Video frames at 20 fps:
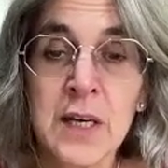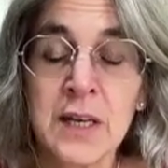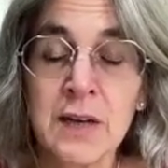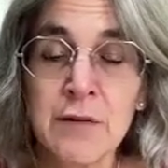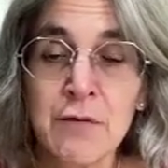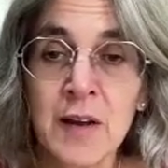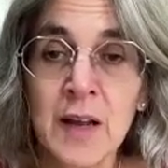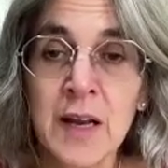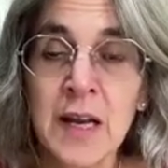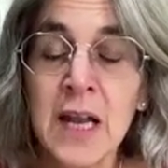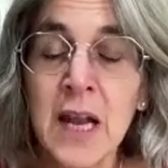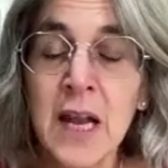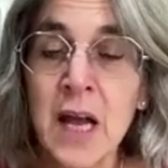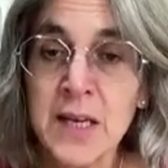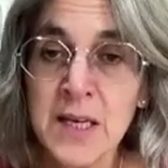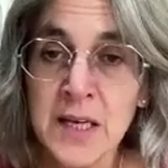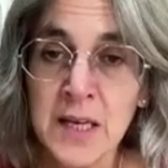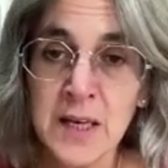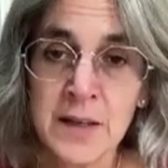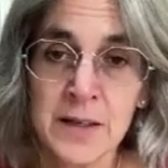And if I
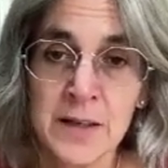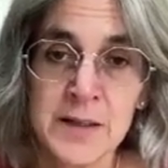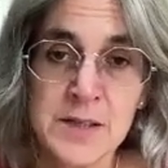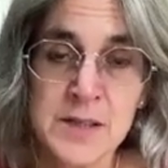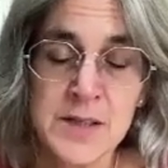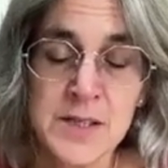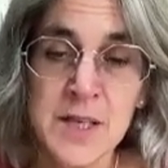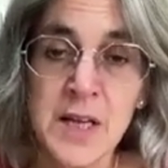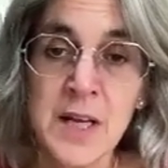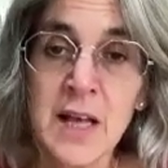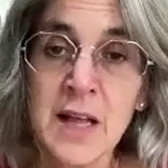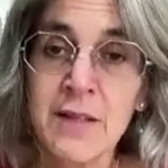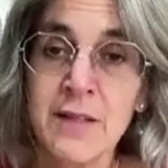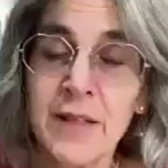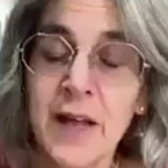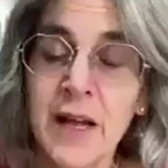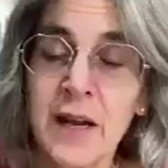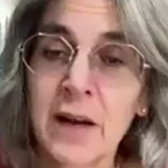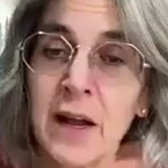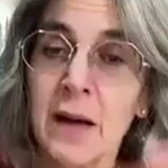like it,
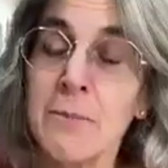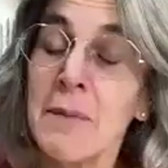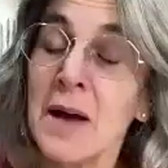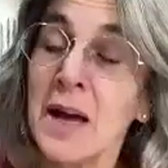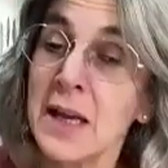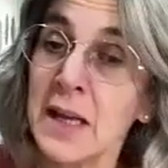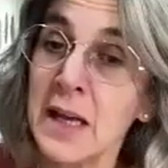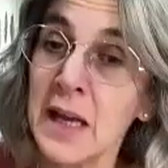then I might